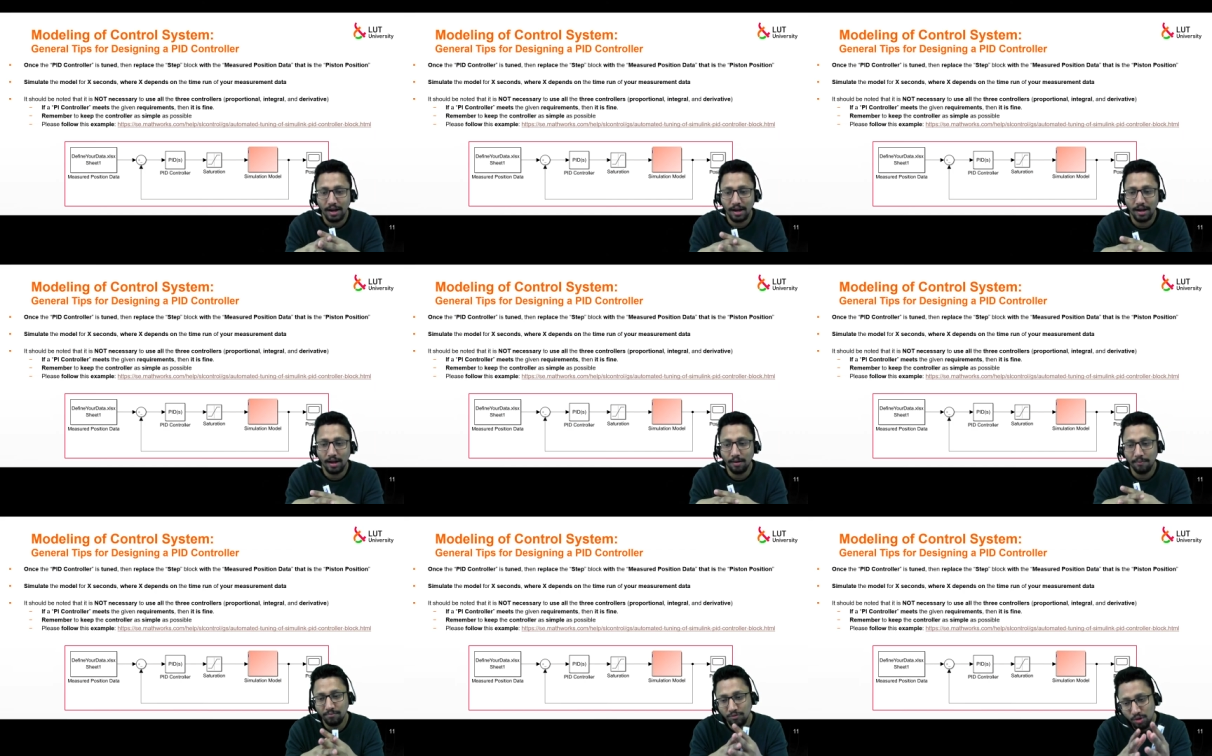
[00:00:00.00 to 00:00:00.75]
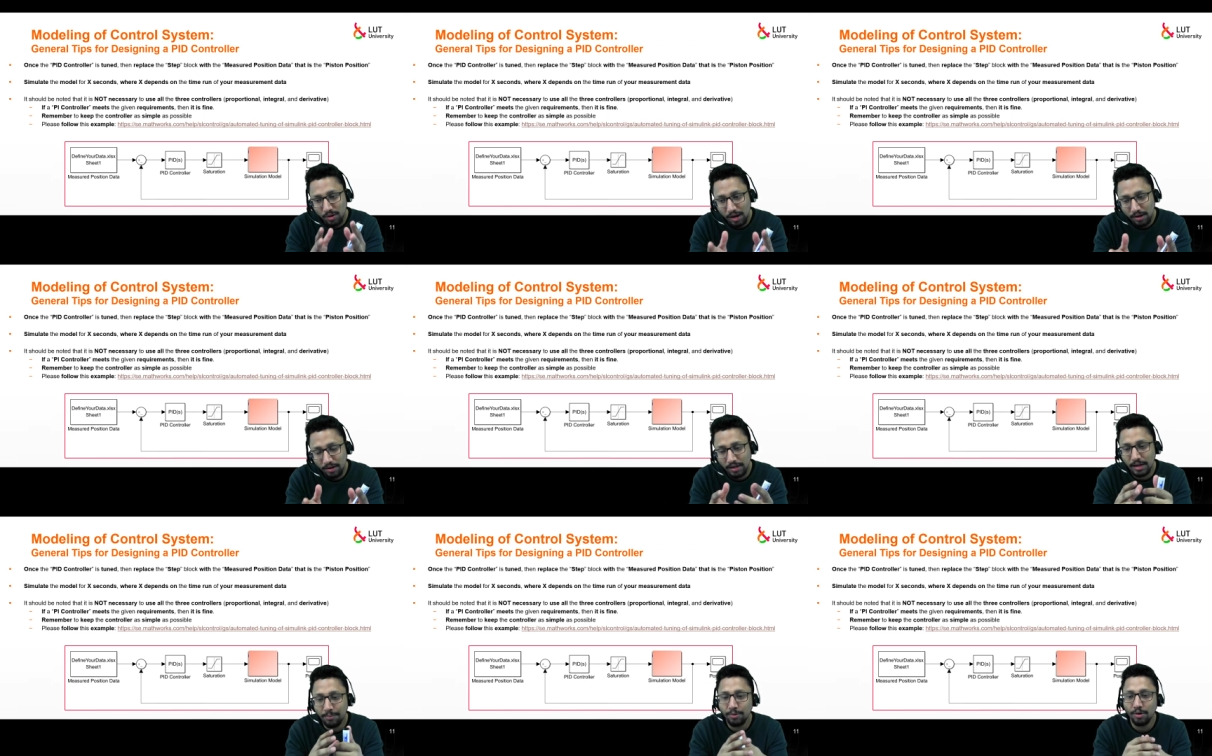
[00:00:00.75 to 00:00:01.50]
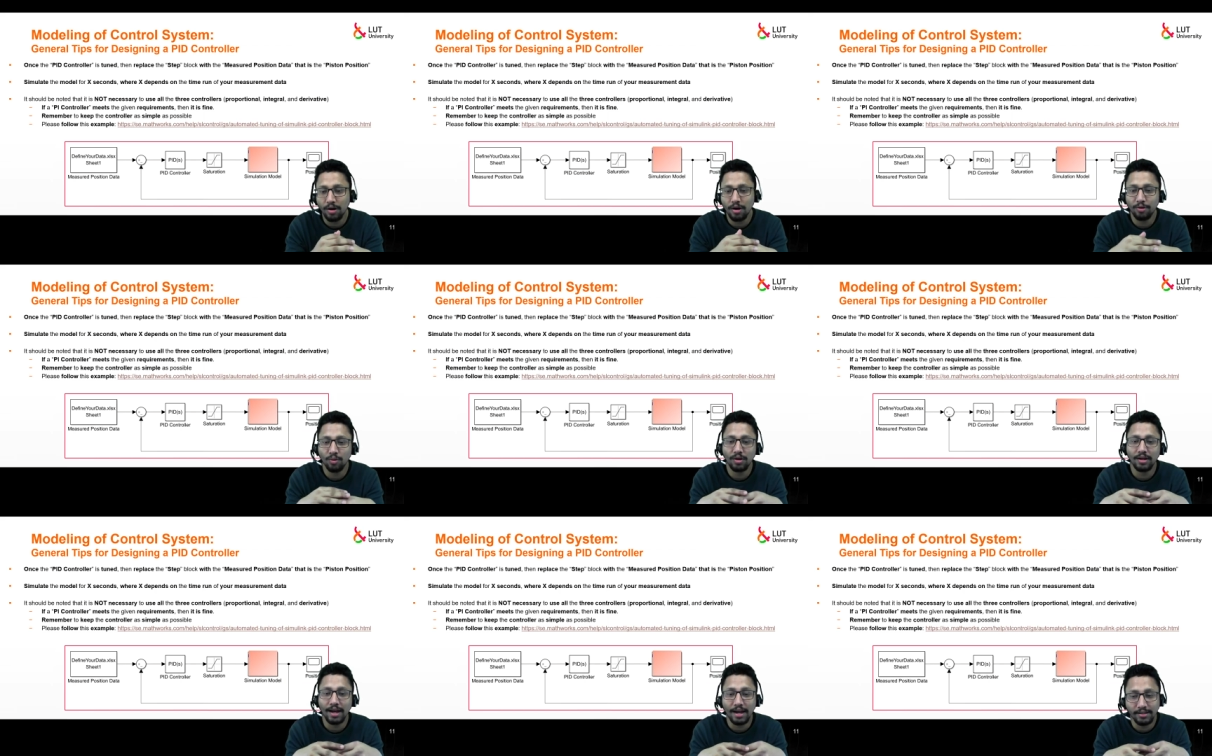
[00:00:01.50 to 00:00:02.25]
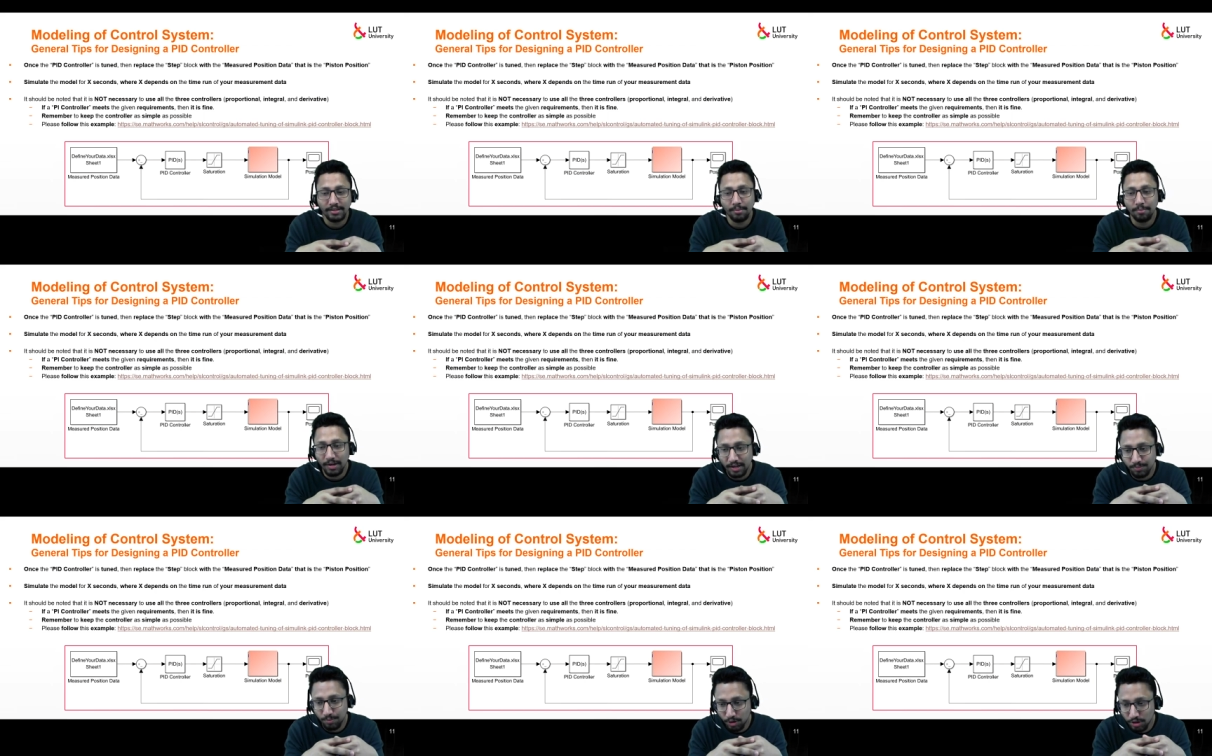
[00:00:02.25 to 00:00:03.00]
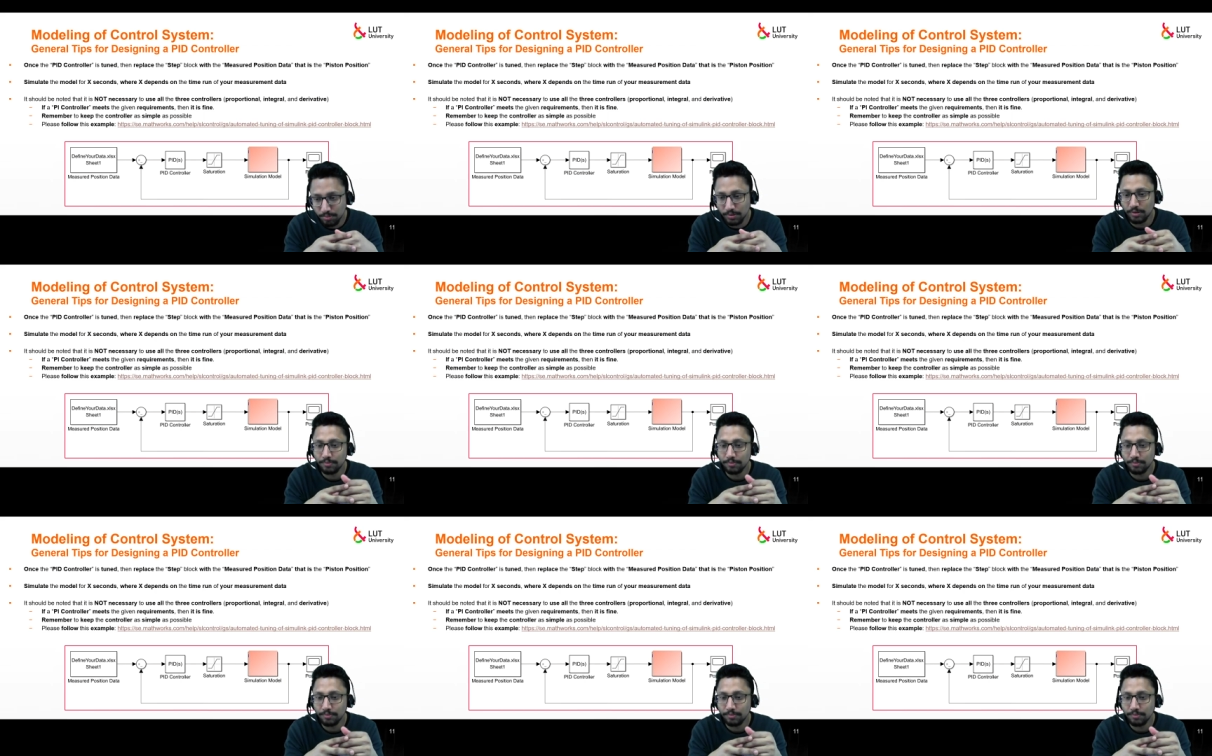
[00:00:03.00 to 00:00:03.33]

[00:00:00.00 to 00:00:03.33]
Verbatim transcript: uh, you can keep your controller as simple as possible.